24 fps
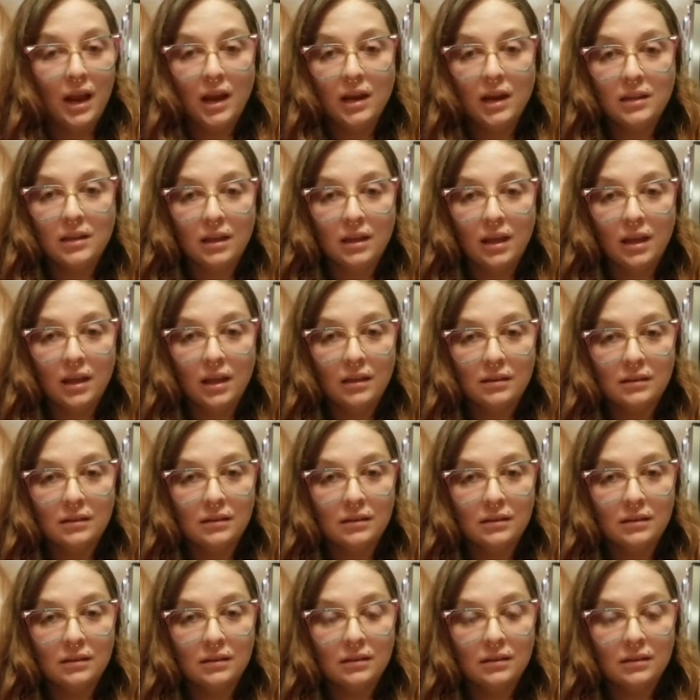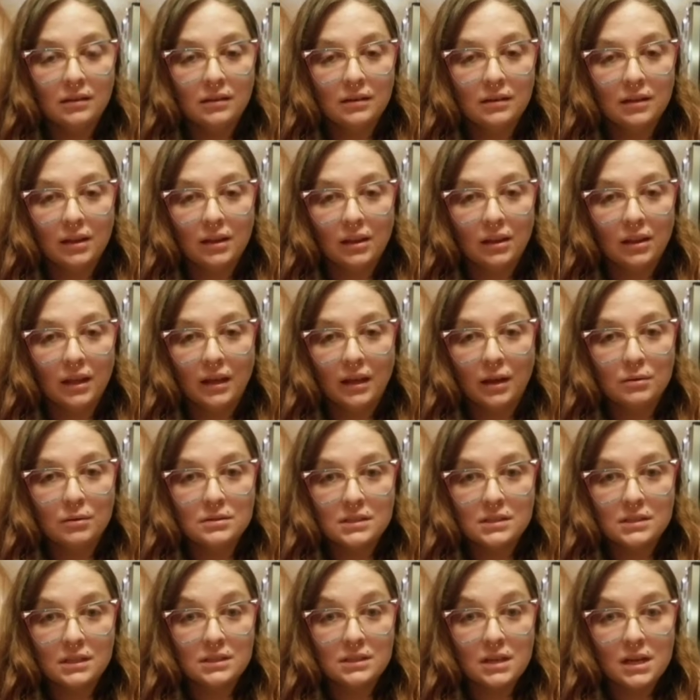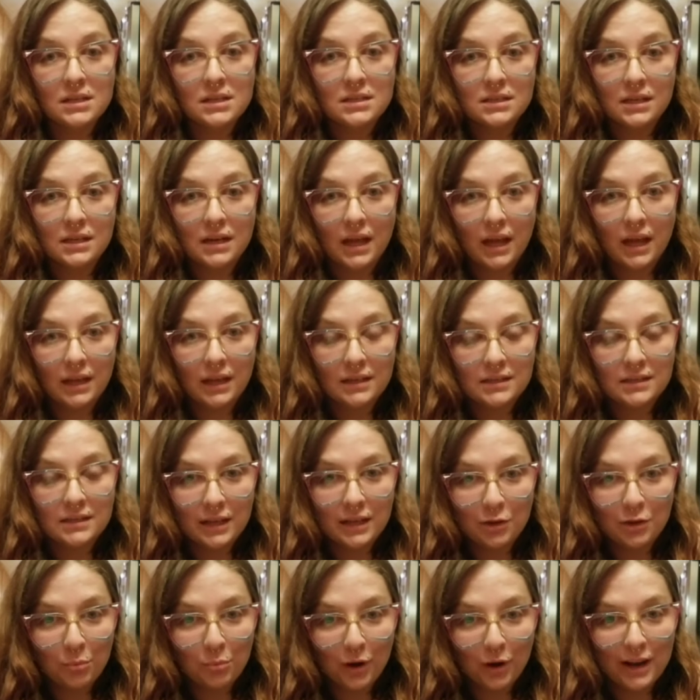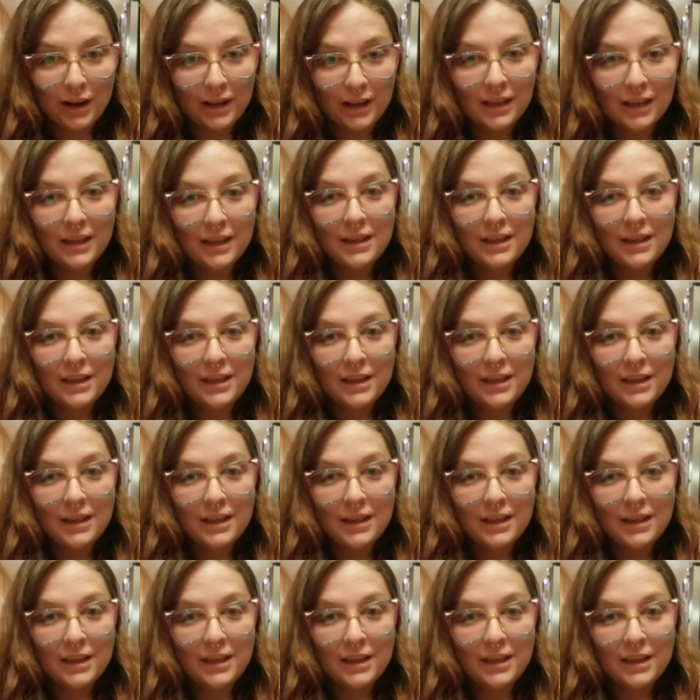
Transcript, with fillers: And then, like, I was exhausted, I had to take a break.